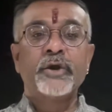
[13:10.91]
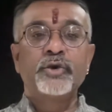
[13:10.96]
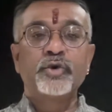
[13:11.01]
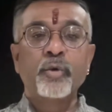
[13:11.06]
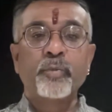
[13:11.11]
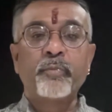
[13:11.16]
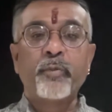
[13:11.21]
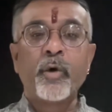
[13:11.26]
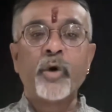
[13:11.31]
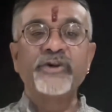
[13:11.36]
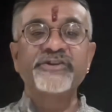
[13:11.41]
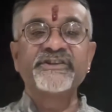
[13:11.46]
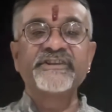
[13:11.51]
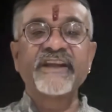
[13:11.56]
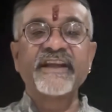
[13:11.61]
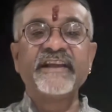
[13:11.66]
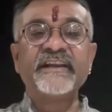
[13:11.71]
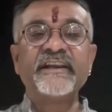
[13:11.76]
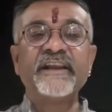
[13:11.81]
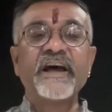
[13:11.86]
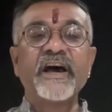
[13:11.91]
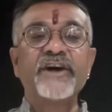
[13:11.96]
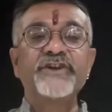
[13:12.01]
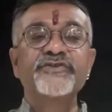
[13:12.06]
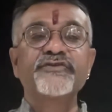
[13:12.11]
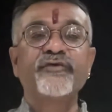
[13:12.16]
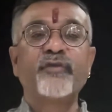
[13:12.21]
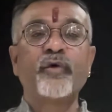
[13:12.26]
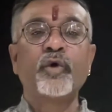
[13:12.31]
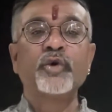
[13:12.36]
to post the
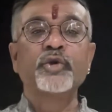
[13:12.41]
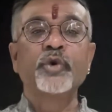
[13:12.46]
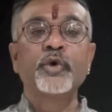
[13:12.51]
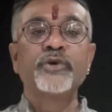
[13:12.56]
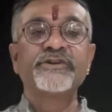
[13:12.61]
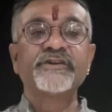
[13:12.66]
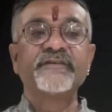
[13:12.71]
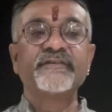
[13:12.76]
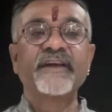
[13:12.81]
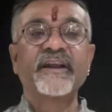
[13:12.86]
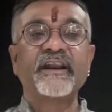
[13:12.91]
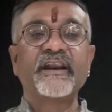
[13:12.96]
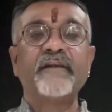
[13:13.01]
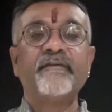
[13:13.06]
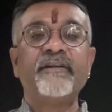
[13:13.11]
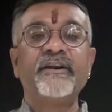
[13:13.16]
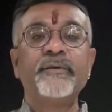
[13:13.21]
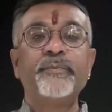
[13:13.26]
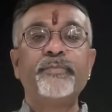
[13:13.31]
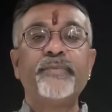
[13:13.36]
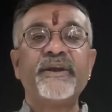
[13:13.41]
enlarged photos of the relevant